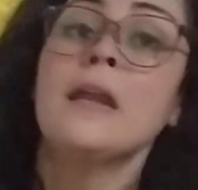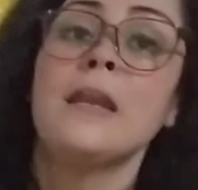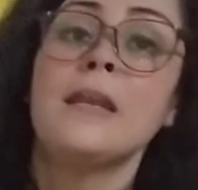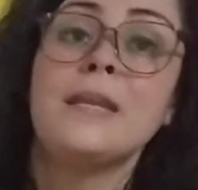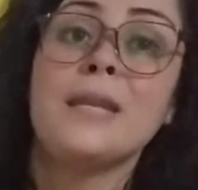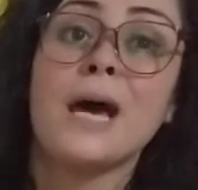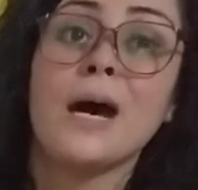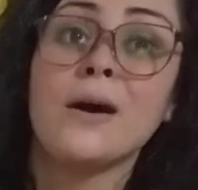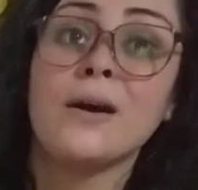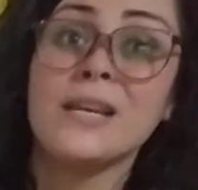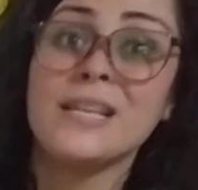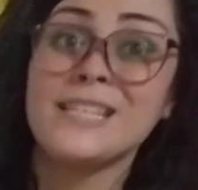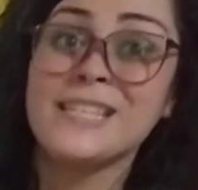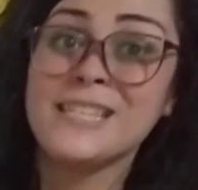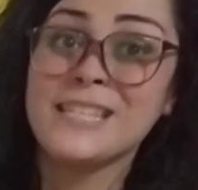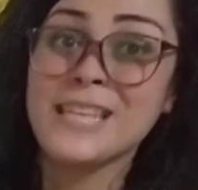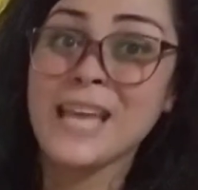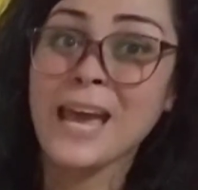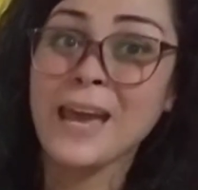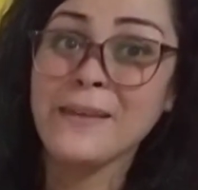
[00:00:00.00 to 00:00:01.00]
Now it's
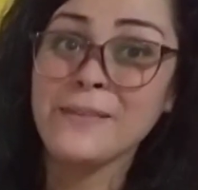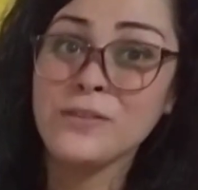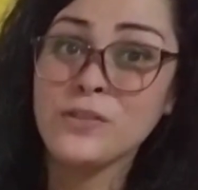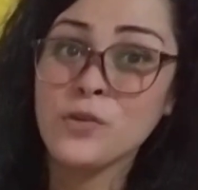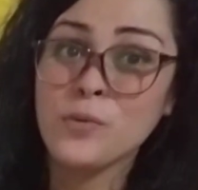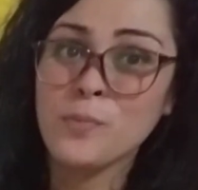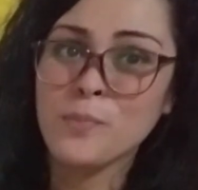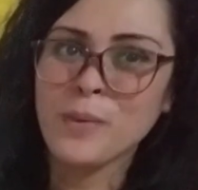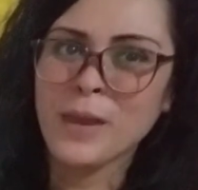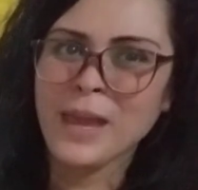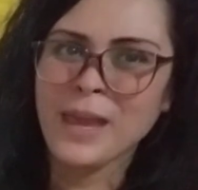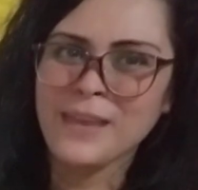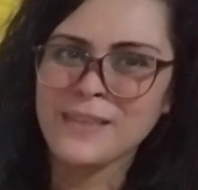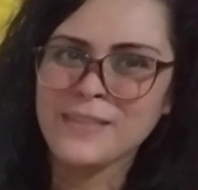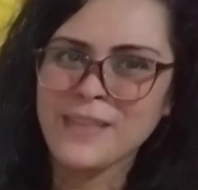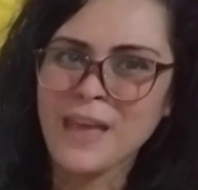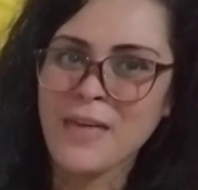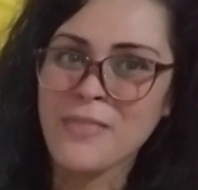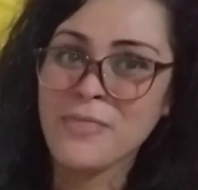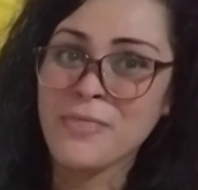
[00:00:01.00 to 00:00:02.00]
time to
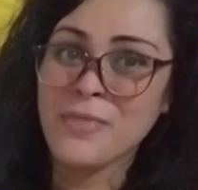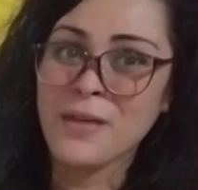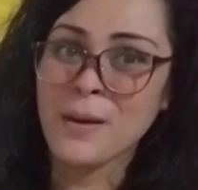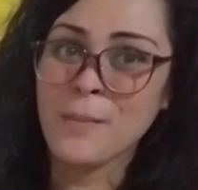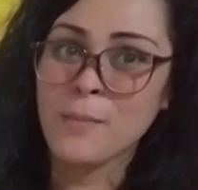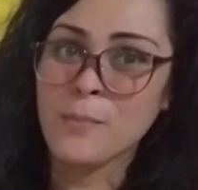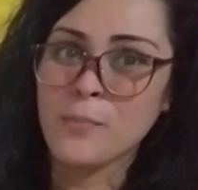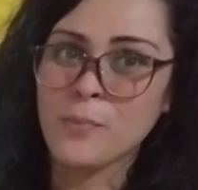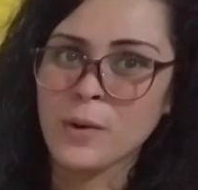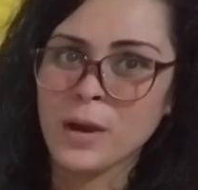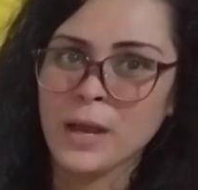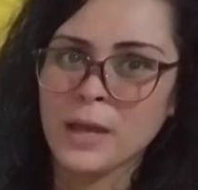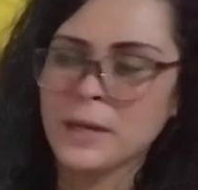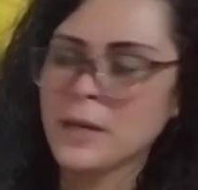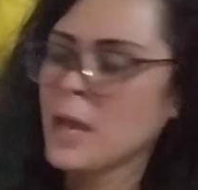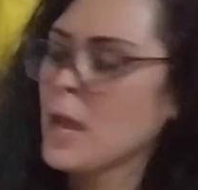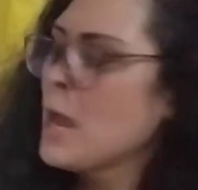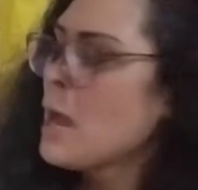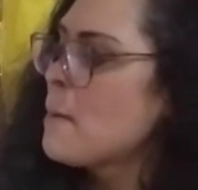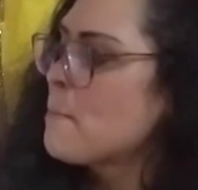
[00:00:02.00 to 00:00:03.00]
paint the bread.
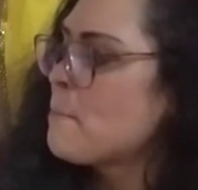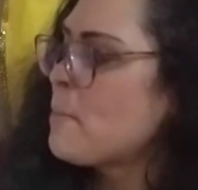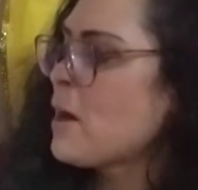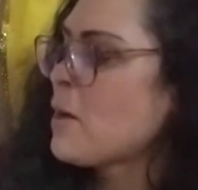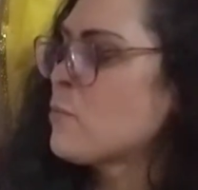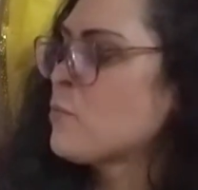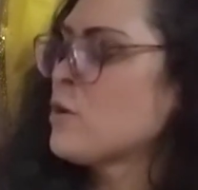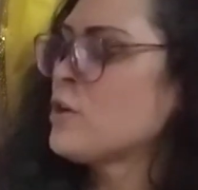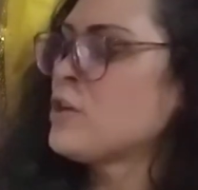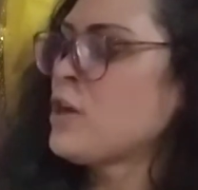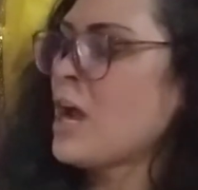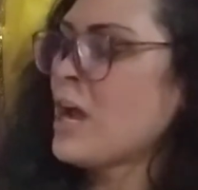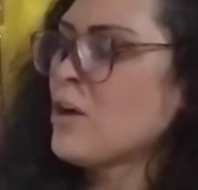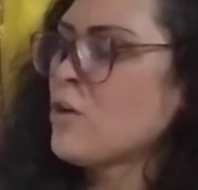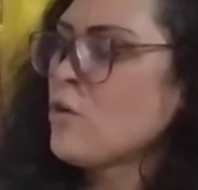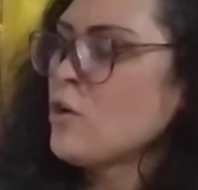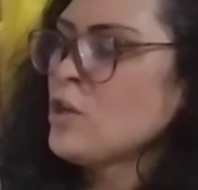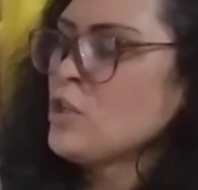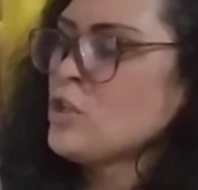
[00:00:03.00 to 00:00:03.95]
But we're not going